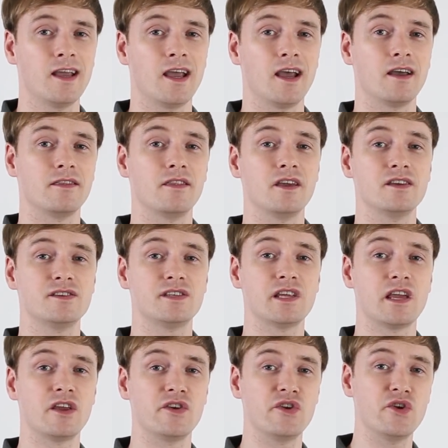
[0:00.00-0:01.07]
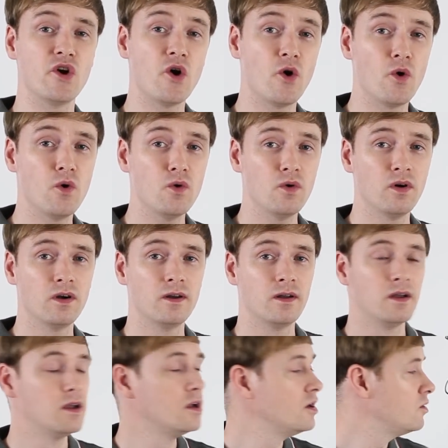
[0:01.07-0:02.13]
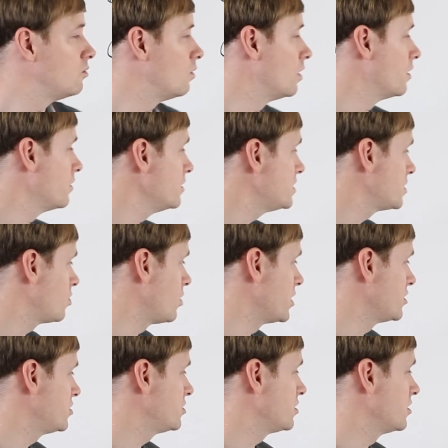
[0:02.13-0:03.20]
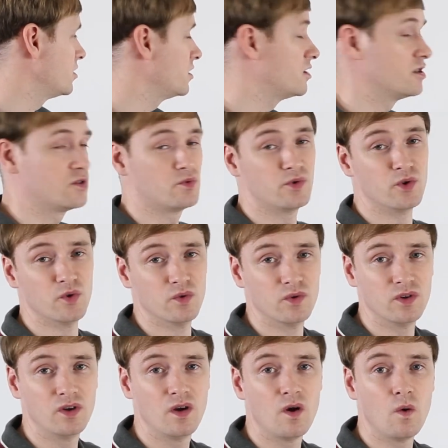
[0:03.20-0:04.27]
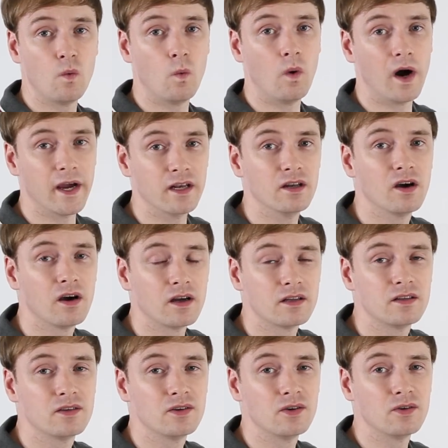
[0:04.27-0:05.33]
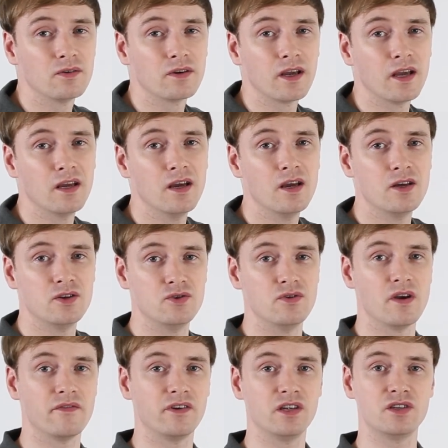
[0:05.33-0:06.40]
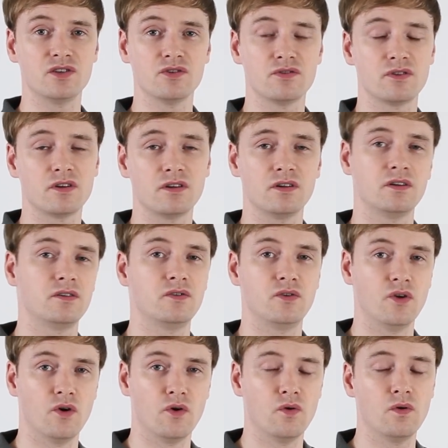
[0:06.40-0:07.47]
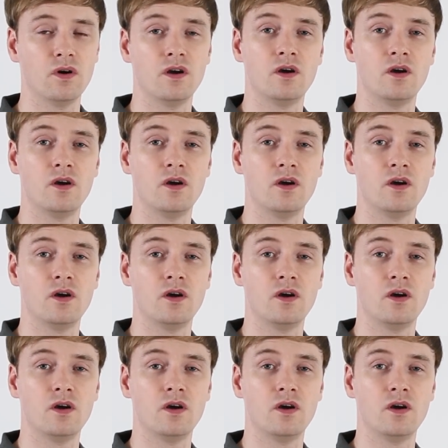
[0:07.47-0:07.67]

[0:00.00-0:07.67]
And they say no, well, this question is rude. Why not? Okay, do you have any children? No.